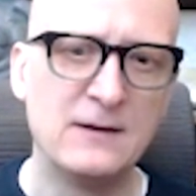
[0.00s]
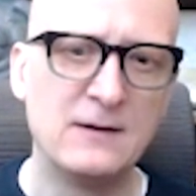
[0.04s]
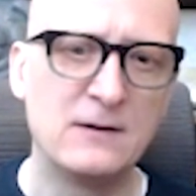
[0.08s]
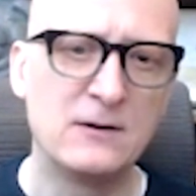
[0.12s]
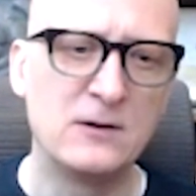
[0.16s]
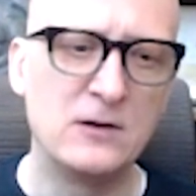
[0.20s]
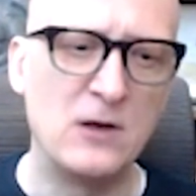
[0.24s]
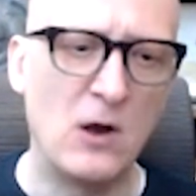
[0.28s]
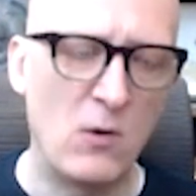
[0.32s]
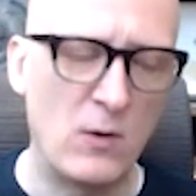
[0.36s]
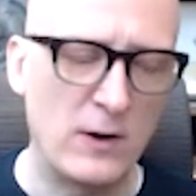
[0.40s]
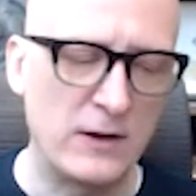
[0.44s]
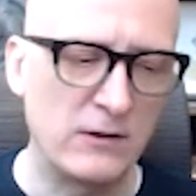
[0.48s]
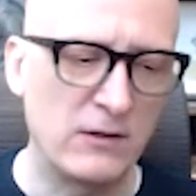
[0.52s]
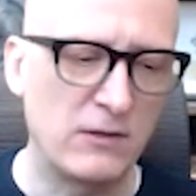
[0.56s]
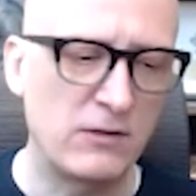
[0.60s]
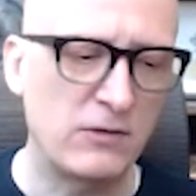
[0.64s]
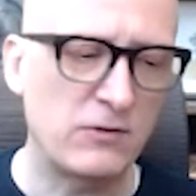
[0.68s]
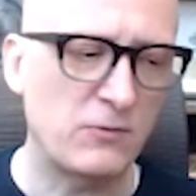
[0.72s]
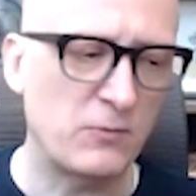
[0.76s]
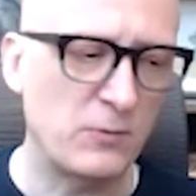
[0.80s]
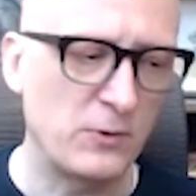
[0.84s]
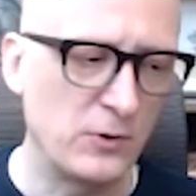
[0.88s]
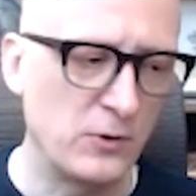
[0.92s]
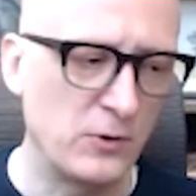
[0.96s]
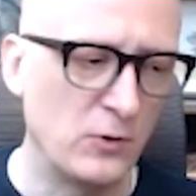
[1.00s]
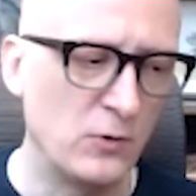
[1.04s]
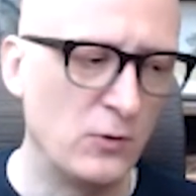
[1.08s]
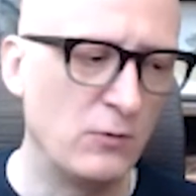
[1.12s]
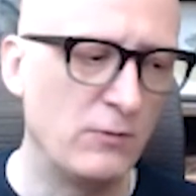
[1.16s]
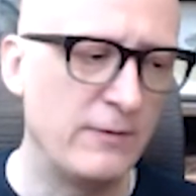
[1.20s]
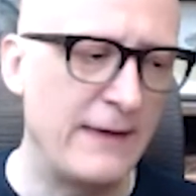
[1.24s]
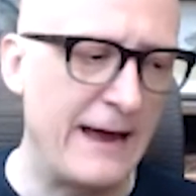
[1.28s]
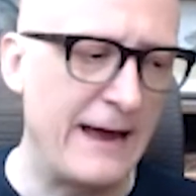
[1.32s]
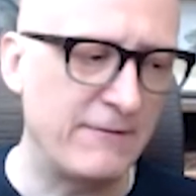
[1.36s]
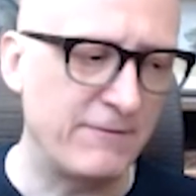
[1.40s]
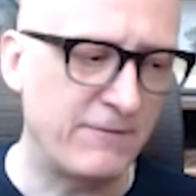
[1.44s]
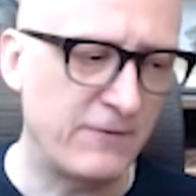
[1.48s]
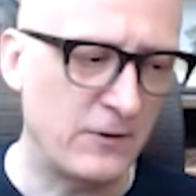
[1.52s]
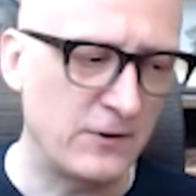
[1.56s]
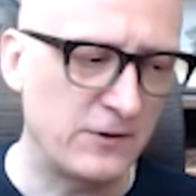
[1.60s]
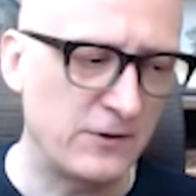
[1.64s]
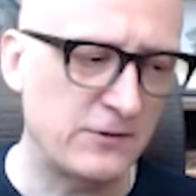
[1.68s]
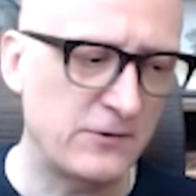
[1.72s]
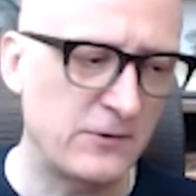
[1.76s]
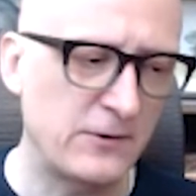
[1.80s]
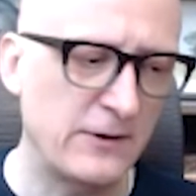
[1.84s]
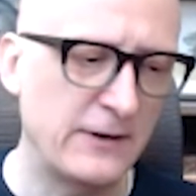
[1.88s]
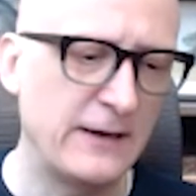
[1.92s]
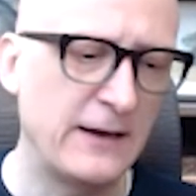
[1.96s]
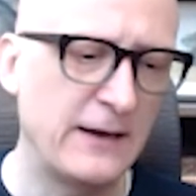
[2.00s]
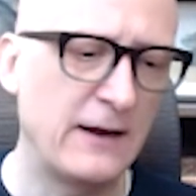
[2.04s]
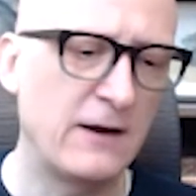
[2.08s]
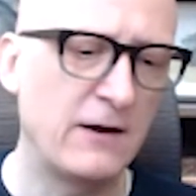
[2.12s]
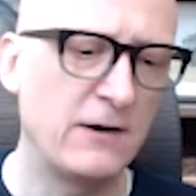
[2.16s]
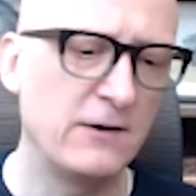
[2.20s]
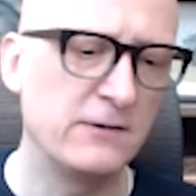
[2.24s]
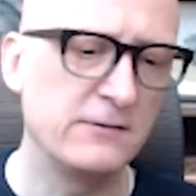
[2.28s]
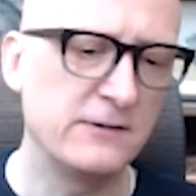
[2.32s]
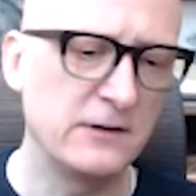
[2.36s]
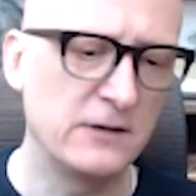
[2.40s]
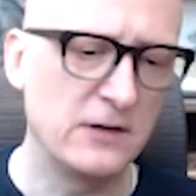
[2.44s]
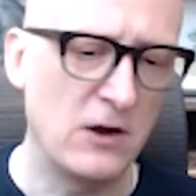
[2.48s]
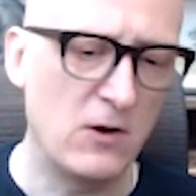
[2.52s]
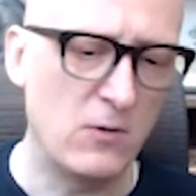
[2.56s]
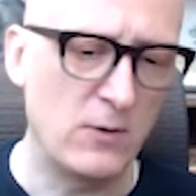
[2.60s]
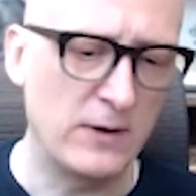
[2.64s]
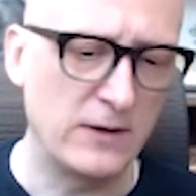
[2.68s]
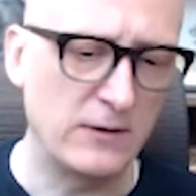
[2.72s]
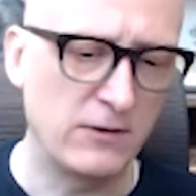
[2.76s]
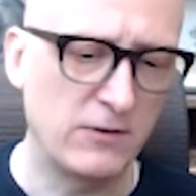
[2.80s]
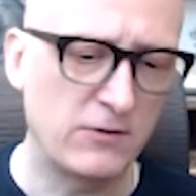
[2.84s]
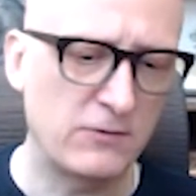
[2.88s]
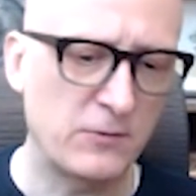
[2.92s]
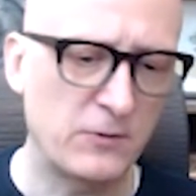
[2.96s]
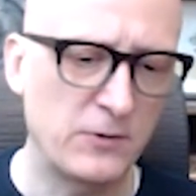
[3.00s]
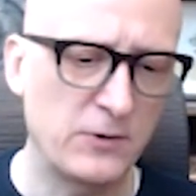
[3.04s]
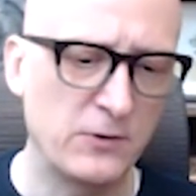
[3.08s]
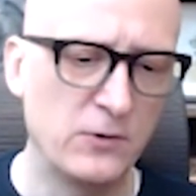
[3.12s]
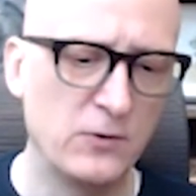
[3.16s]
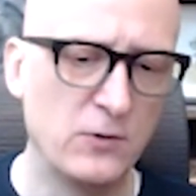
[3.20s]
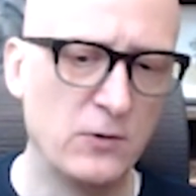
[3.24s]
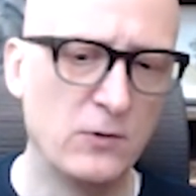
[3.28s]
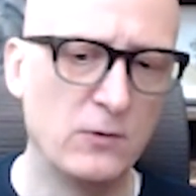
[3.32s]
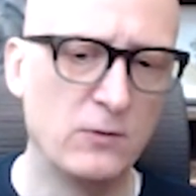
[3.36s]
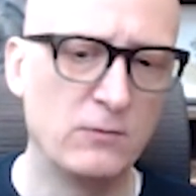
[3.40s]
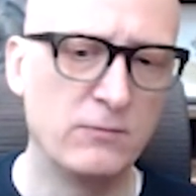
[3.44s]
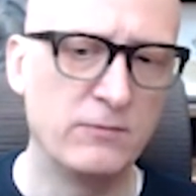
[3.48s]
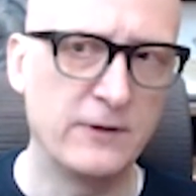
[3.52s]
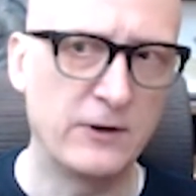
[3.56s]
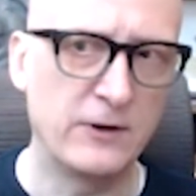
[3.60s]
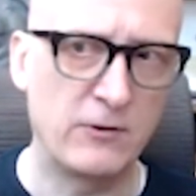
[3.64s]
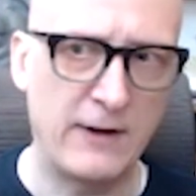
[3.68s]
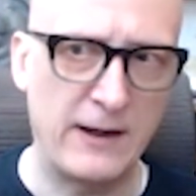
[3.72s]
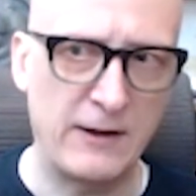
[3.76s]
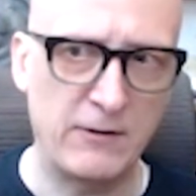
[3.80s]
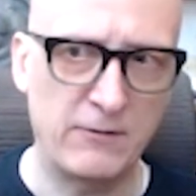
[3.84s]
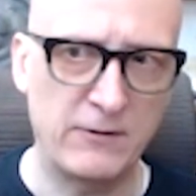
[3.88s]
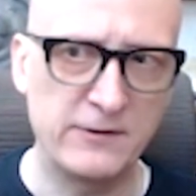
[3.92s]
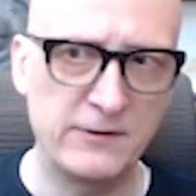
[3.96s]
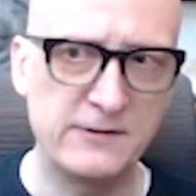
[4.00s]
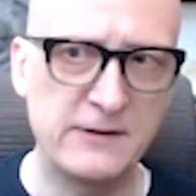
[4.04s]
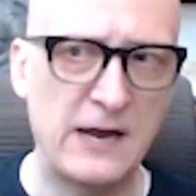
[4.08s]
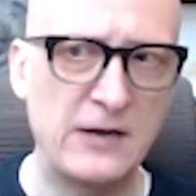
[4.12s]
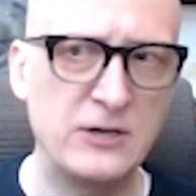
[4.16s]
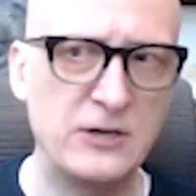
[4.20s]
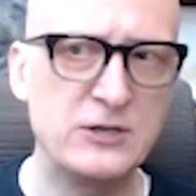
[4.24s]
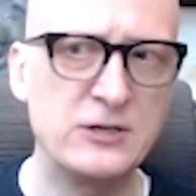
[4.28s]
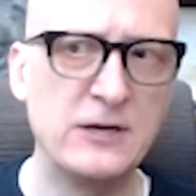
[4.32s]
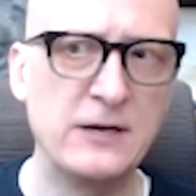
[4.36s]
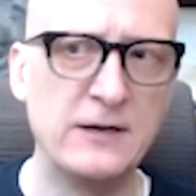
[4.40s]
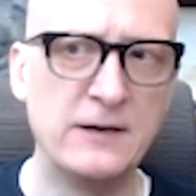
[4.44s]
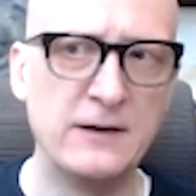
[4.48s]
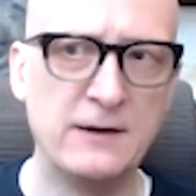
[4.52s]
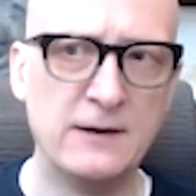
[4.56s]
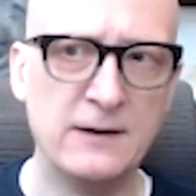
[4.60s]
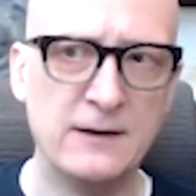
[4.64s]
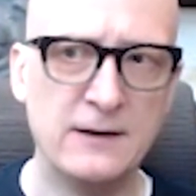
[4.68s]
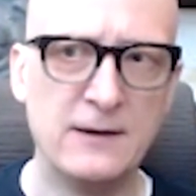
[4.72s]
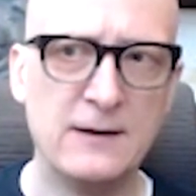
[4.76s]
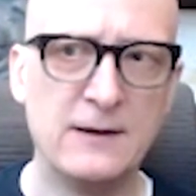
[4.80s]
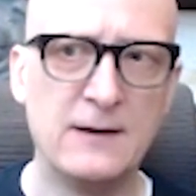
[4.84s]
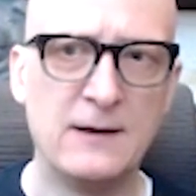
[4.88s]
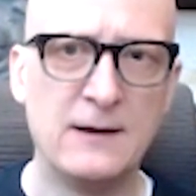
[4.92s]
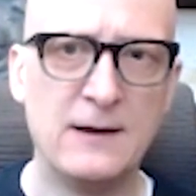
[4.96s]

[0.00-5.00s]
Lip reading: going through that first 3 years and going through the Great Recession,